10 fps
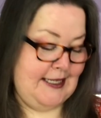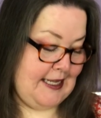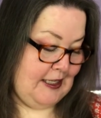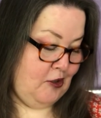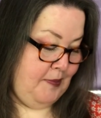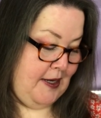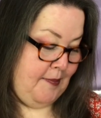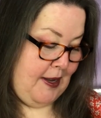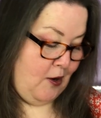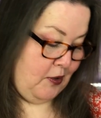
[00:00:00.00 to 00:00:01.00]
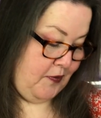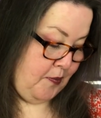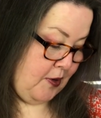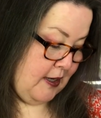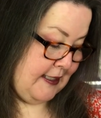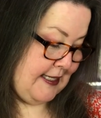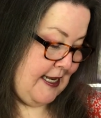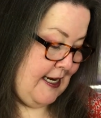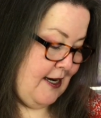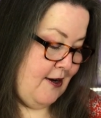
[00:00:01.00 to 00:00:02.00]
us a little bit about all of the products
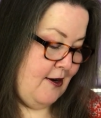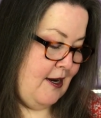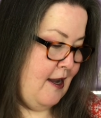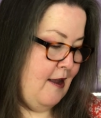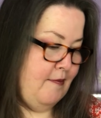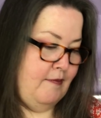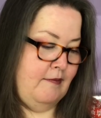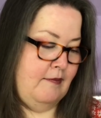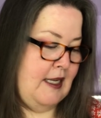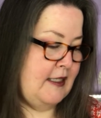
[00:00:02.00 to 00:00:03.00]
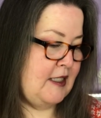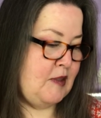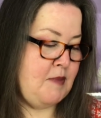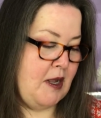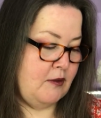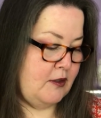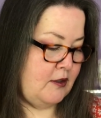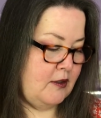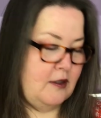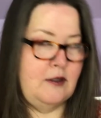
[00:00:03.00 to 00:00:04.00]
in here. Mm, it
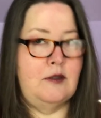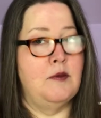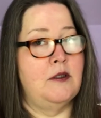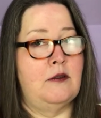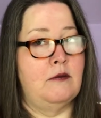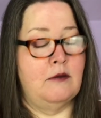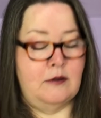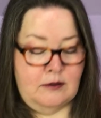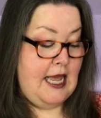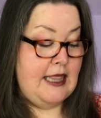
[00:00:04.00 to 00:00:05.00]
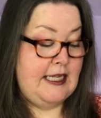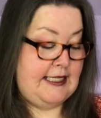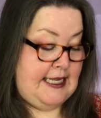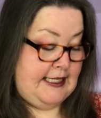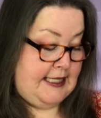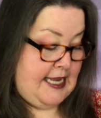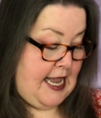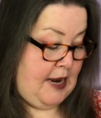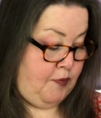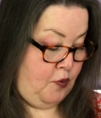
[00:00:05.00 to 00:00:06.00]
smells, it smells so good. This is the
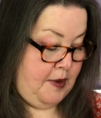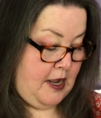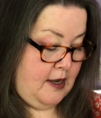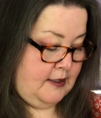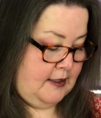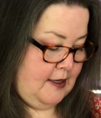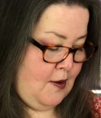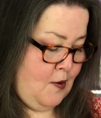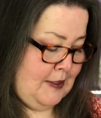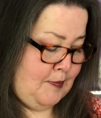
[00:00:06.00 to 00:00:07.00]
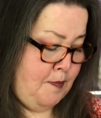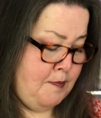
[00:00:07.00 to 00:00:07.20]
April box. Oh, it's